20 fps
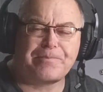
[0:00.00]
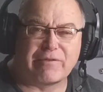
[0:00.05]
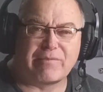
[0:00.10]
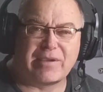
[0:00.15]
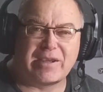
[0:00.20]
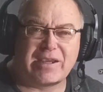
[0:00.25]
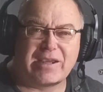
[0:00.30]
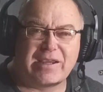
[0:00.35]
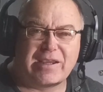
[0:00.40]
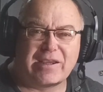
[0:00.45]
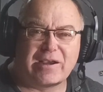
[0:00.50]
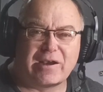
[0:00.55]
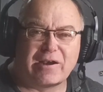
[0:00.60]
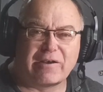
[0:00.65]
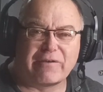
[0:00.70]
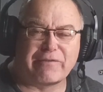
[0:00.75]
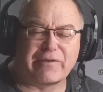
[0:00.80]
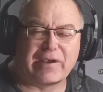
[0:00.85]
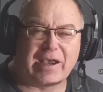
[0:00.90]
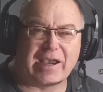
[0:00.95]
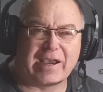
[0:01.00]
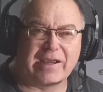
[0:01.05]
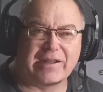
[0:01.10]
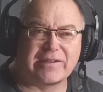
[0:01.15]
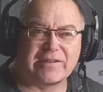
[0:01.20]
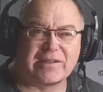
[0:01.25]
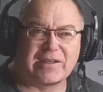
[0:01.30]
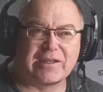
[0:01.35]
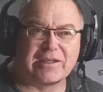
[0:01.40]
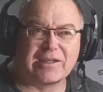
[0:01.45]
For me, I've
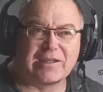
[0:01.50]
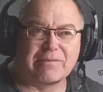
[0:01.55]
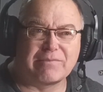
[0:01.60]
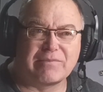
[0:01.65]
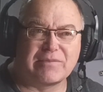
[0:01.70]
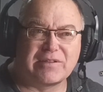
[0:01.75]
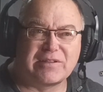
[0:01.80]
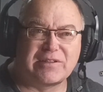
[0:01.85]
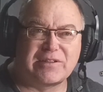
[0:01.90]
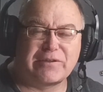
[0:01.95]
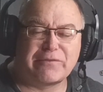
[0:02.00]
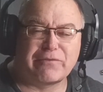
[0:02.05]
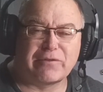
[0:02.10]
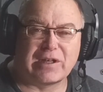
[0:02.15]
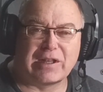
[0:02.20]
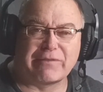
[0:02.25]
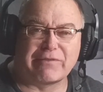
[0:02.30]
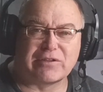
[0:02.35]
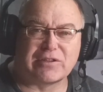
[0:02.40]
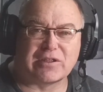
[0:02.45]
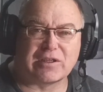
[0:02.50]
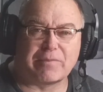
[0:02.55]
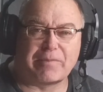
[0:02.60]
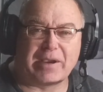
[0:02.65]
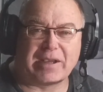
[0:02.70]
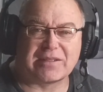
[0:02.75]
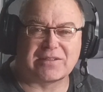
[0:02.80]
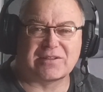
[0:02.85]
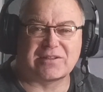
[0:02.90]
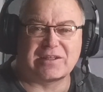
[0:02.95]
had different levels of
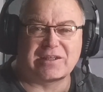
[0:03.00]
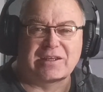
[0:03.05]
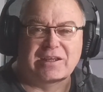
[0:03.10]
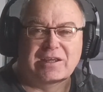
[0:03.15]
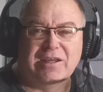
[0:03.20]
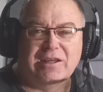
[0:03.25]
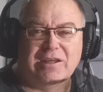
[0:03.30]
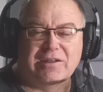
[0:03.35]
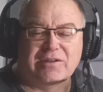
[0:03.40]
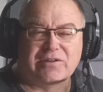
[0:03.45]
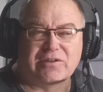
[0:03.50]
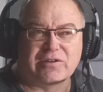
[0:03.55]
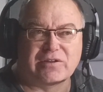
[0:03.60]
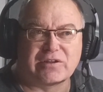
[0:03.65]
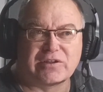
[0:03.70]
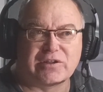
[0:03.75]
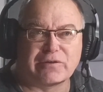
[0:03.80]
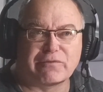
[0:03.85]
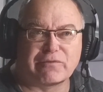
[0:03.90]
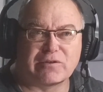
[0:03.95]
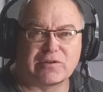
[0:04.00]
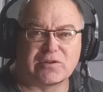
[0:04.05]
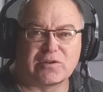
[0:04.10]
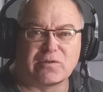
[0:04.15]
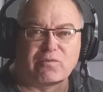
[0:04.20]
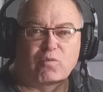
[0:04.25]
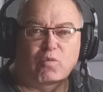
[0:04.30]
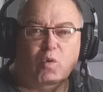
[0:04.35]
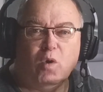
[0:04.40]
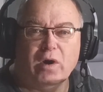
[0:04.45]
capacity to the difference
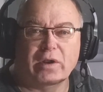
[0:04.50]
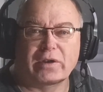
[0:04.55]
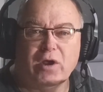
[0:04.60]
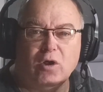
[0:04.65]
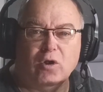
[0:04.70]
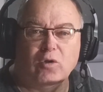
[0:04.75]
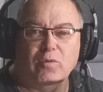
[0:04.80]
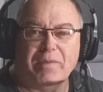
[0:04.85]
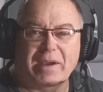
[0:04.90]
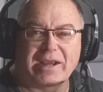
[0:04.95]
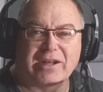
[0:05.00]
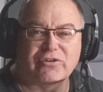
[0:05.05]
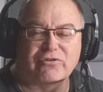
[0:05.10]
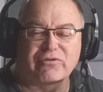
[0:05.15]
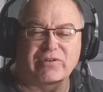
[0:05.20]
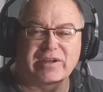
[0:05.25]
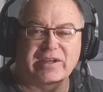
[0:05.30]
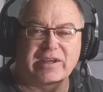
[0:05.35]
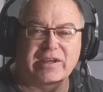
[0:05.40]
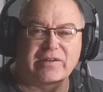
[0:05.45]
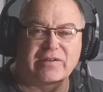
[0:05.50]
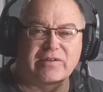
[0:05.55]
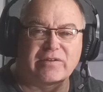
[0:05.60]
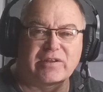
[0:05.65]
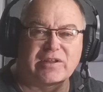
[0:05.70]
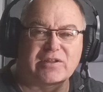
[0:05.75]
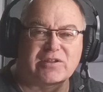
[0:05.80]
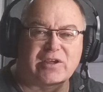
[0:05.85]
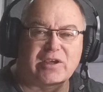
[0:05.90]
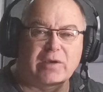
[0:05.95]
of one whole battery in
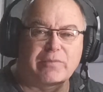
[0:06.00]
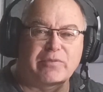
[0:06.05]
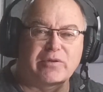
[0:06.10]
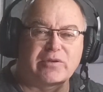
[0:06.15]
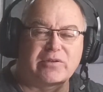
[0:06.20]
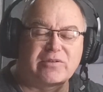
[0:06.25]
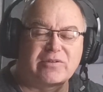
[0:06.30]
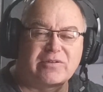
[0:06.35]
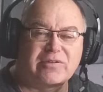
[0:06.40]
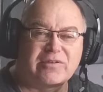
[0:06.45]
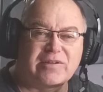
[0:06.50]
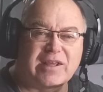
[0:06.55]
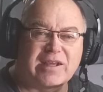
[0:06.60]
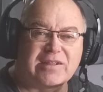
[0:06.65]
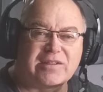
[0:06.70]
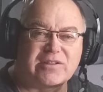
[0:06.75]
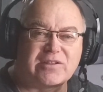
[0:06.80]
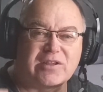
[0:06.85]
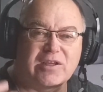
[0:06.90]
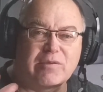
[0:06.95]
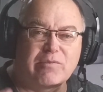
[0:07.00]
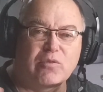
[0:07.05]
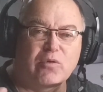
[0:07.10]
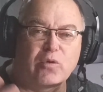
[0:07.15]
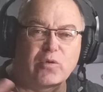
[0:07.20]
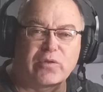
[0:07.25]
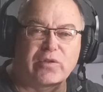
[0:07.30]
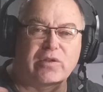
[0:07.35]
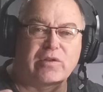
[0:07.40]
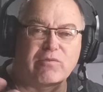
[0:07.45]
this cupboard that's
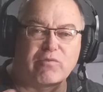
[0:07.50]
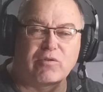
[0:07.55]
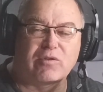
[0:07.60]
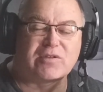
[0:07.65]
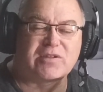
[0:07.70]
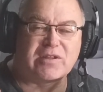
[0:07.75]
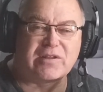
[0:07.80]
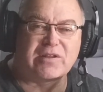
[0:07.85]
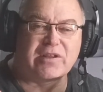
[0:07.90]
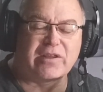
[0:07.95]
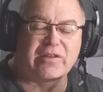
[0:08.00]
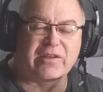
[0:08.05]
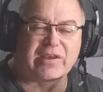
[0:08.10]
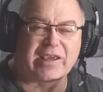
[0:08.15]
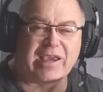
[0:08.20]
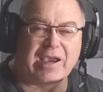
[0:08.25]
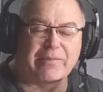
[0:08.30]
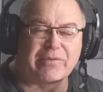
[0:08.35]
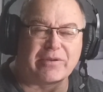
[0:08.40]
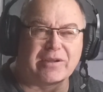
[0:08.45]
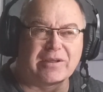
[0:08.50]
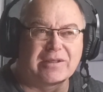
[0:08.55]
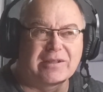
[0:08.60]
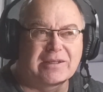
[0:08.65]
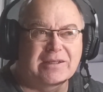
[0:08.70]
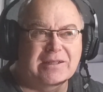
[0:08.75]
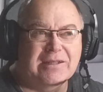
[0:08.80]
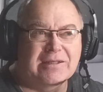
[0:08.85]
more than what's in the other cabinet.